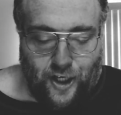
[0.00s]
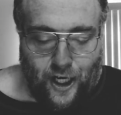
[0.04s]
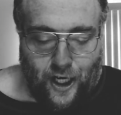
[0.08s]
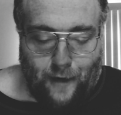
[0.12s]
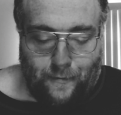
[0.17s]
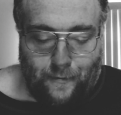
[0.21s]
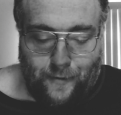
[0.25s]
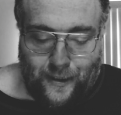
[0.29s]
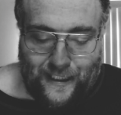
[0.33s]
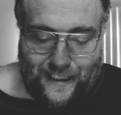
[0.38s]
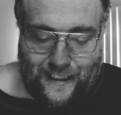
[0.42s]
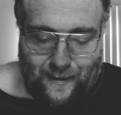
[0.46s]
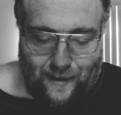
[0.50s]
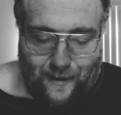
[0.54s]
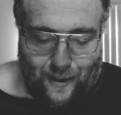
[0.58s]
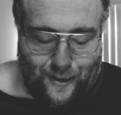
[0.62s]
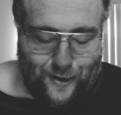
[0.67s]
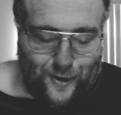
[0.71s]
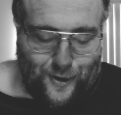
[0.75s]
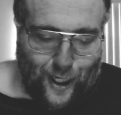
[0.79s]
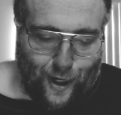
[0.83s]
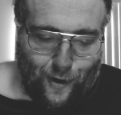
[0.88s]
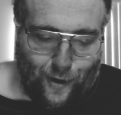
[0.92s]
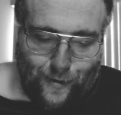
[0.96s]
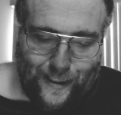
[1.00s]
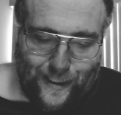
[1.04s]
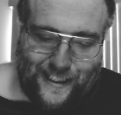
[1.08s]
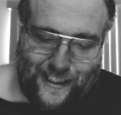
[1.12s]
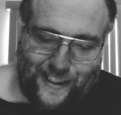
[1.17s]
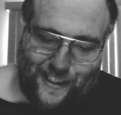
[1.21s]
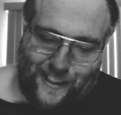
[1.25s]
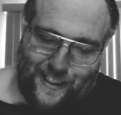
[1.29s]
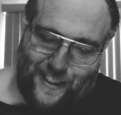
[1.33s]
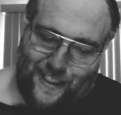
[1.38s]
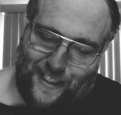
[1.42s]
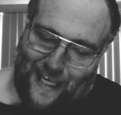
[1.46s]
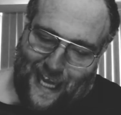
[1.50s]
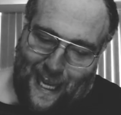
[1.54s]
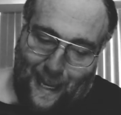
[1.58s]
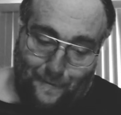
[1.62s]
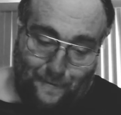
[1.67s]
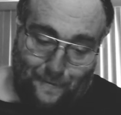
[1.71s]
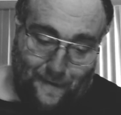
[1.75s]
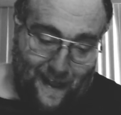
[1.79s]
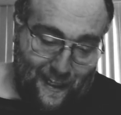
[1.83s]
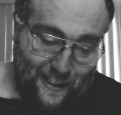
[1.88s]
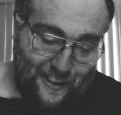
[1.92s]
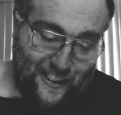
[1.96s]
I
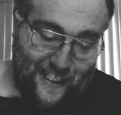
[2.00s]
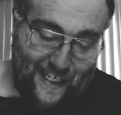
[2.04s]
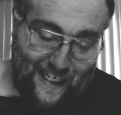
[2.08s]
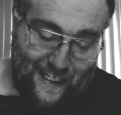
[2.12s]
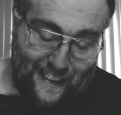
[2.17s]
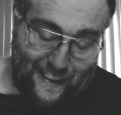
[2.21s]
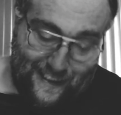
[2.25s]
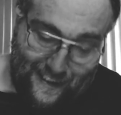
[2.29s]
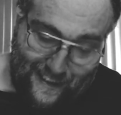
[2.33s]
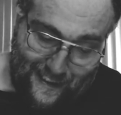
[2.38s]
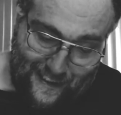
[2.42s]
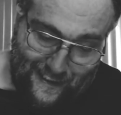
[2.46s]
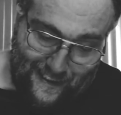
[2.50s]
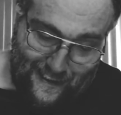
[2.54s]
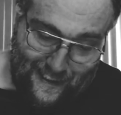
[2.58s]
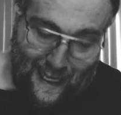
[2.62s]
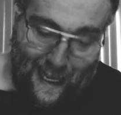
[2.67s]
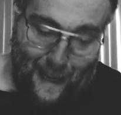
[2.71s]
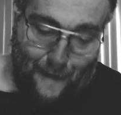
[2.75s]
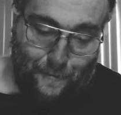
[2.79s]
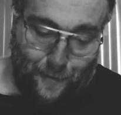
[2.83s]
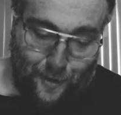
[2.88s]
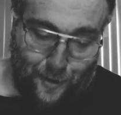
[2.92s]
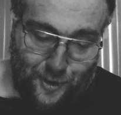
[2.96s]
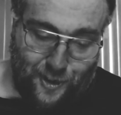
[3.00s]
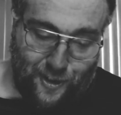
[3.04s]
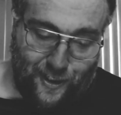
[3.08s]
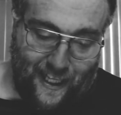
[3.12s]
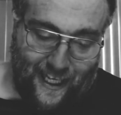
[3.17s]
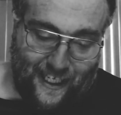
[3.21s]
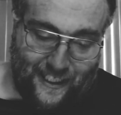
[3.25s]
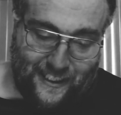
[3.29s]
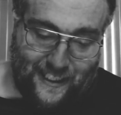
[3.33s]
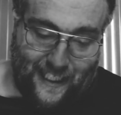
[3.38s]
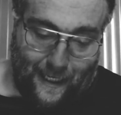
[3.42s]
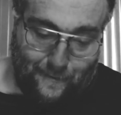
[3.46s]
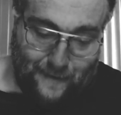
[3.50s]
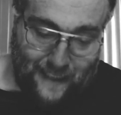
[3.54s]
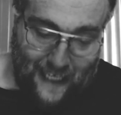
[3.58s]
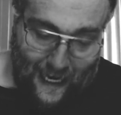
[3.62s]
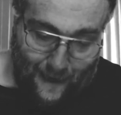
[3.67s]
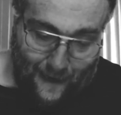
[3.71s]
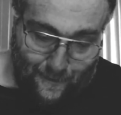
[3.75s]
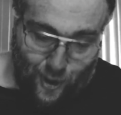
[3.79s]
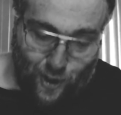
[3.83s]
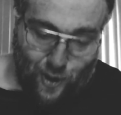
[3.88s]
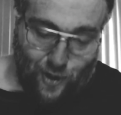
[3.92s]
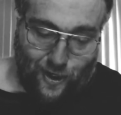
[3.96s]
apologize. I butcher last names.
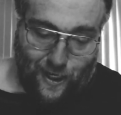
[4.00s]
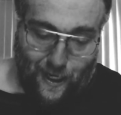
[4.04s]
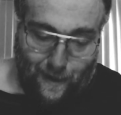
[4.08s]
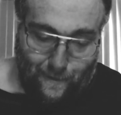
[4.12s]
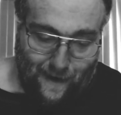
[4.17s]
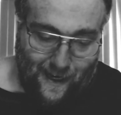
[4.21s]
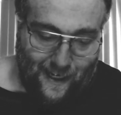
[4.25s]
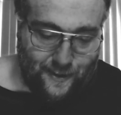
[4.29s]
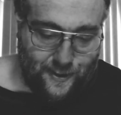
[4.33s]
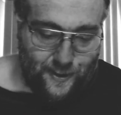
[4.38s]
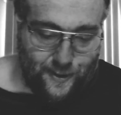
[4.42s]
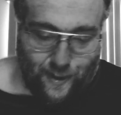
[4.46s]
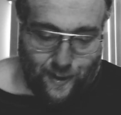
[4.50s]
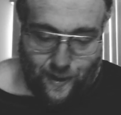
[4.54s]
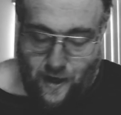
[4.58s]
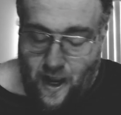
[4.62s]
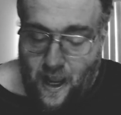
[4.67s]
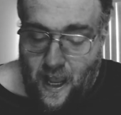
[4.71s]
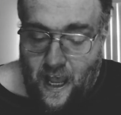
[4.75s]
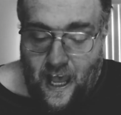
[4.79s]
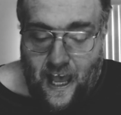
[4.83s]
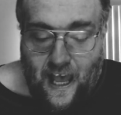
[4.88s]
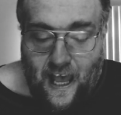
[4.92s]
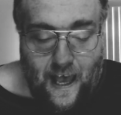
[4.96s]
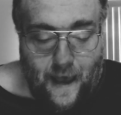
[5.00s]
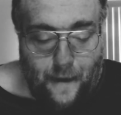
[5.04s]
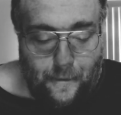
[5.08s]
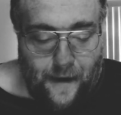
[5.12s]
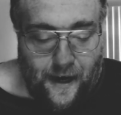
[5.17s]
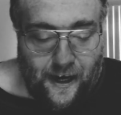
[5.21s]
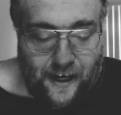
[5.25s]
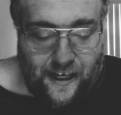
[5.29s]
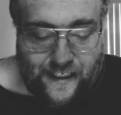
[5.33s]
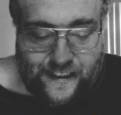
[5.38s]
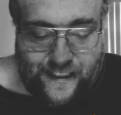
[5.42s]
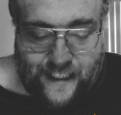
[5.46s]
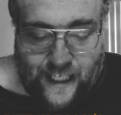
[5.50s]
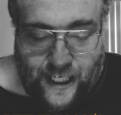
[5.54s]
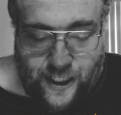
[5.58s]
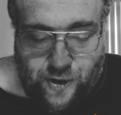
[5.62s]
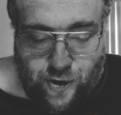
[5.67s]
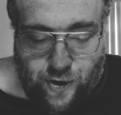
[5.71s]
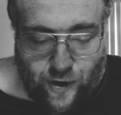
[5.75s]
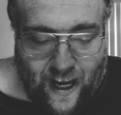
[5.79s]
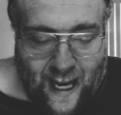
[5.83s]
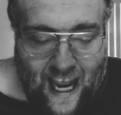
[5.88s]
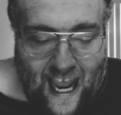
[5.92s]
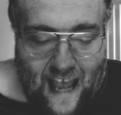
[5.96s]
I'm the Cookie Monster. Marian
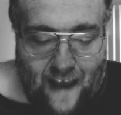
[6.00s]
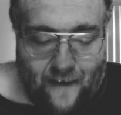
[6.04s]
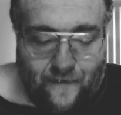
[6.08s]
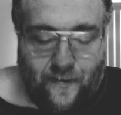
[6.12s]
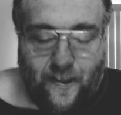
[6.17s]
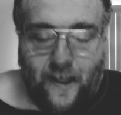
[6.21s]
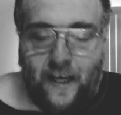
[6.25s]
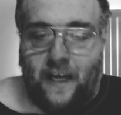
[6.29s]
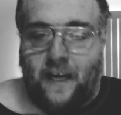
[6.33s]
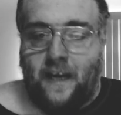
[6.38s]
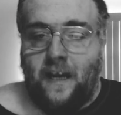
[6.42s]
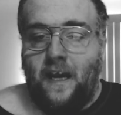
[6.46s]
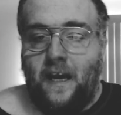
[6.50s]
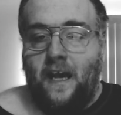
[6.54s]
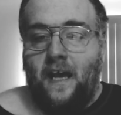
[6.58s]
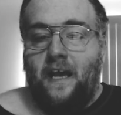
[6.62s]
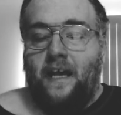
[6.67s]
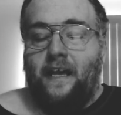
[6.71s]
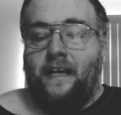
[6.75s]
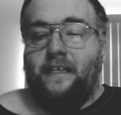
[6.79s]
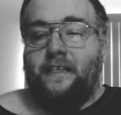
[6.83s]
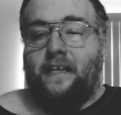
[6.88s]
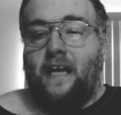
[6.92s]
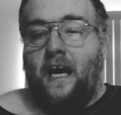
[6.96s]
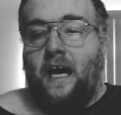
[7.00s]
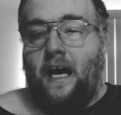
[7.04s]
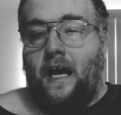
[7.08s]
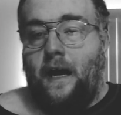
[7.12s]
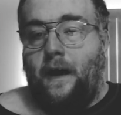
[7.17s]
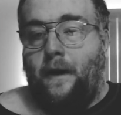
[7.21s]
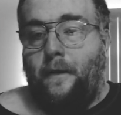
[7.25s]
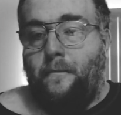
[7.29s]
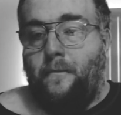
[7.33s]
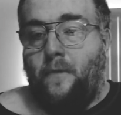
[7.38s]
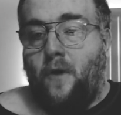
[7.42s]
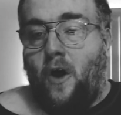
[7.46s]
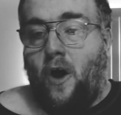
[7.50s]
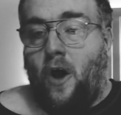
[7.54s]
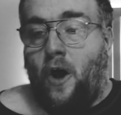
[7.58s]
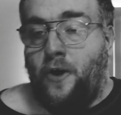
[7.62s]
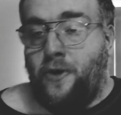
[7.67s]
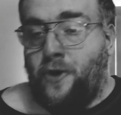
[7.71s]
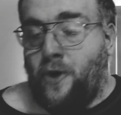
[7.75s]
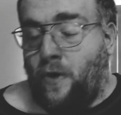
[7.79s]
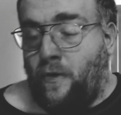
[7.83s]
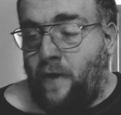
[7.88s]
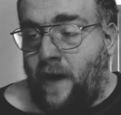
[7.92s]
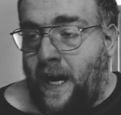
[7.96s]
Central Catholic, um,
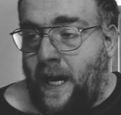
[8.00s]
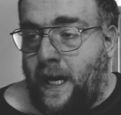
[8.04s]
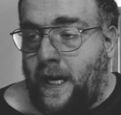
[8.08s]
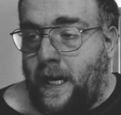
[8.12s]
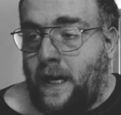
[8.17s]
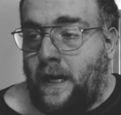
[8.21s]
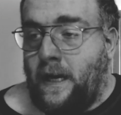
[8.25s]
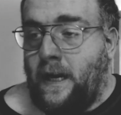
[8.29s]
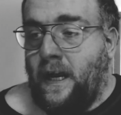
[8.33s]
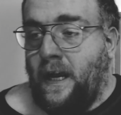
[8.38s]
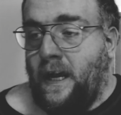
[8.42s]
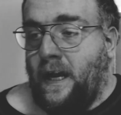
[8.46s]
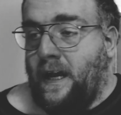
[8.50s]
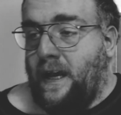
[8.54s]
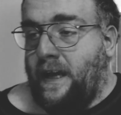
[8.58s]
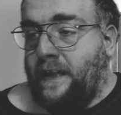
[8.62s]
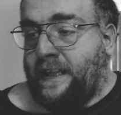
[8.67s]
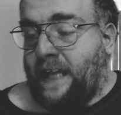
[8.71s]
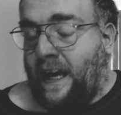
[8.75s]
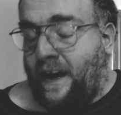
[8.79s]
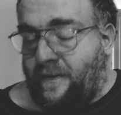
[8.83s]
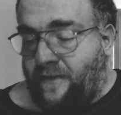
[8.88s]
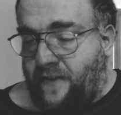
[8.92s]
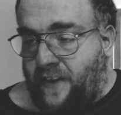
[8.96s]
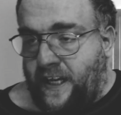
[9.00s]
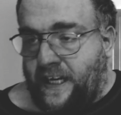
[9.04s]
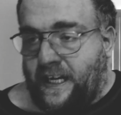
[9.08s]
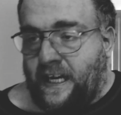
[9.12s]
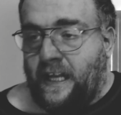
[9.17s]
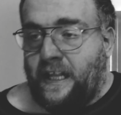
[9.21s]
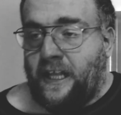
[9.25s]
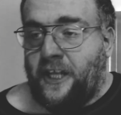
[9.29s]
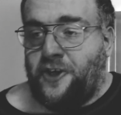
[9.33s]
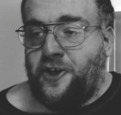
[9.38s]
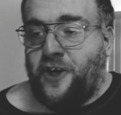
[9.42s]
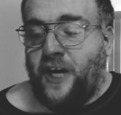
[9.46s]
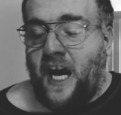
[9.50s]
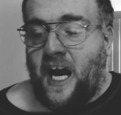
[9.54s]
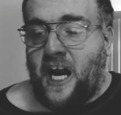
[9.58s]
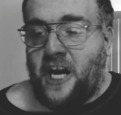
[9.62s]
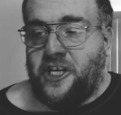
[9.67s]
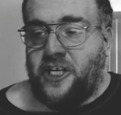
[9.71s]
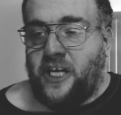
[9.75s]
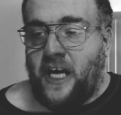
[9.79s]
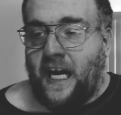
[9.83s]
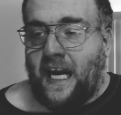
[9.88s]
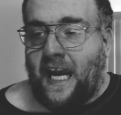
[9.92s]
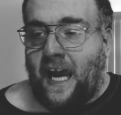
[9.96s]
underrated. Definitely kid that you gotta
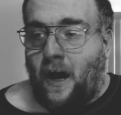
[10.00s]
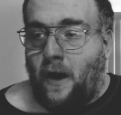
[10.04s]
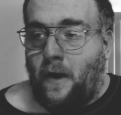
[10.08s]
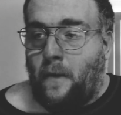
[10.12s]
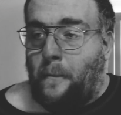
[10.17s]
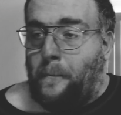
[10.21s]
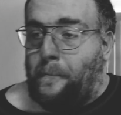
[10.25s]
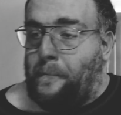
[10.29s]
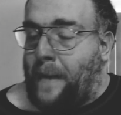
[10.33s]
check out.